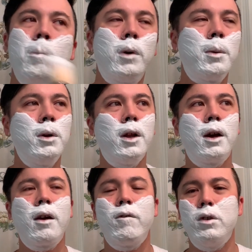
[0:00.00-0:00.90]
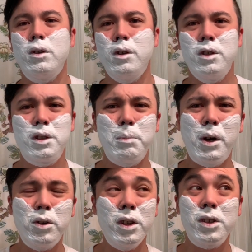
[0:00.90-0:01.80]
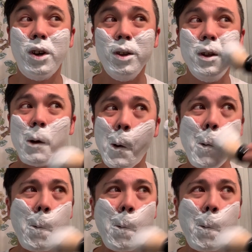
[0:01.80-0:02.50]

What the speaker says: maybe like if you smell the salt lick,